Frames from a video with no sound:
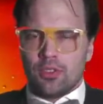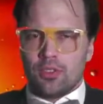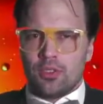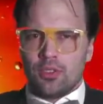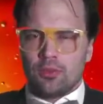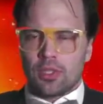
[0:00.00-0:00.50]

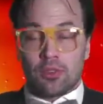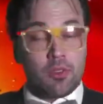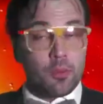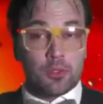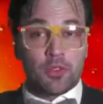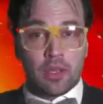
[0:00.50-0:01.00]
One of the
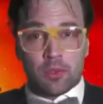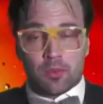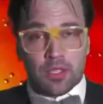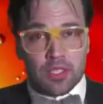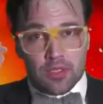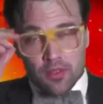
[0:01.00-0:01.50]
most famous
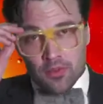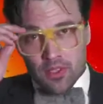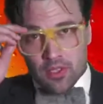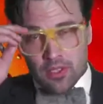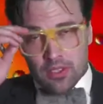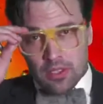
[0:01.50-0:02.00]
one is of
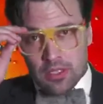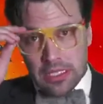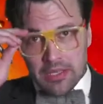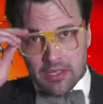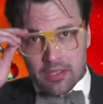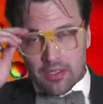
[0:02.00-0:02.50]
the
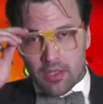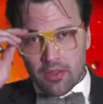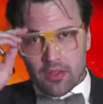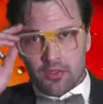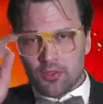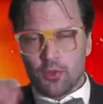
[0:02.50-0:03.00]

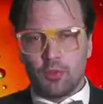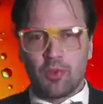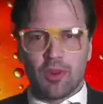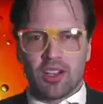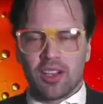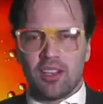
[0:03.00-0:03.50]
soup
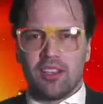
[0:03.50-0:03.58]
one.